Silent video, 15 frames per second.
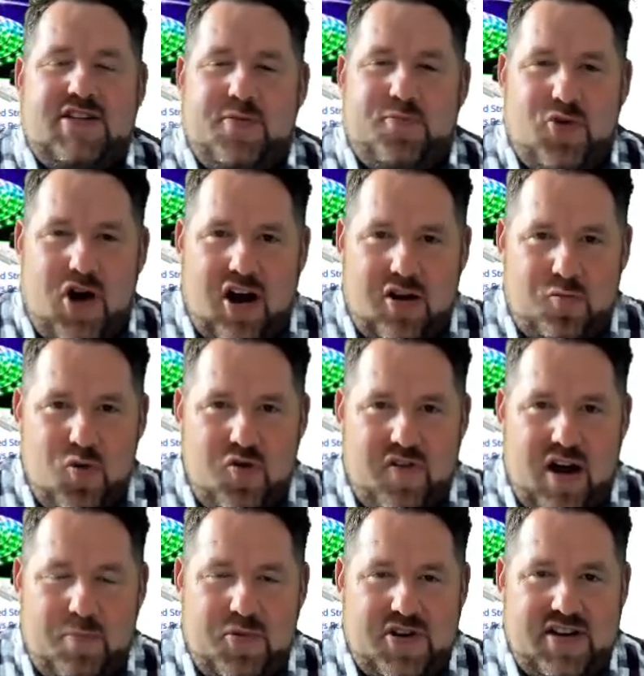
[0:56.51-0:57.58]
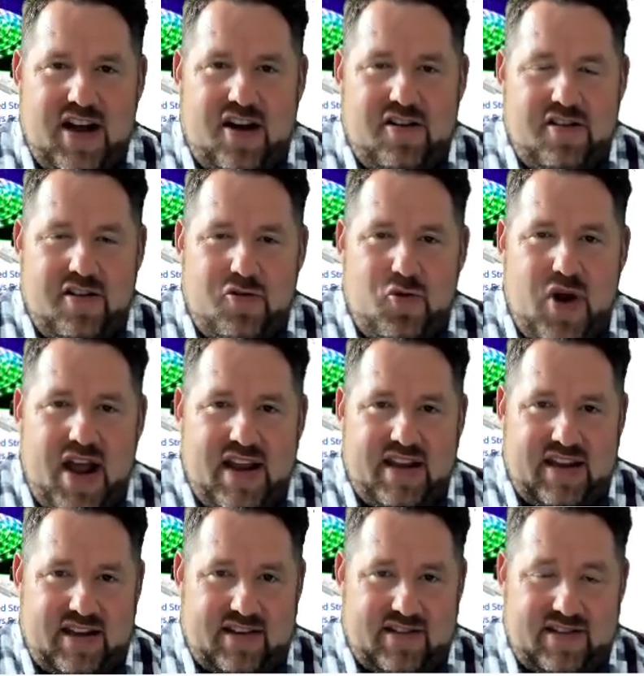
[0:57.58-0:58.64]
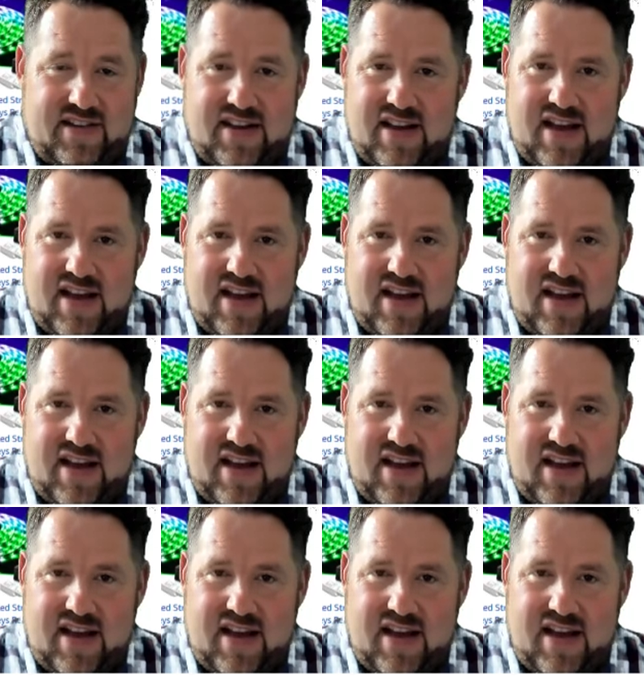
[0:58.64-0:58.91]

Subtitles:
your product move up and down in the rankings?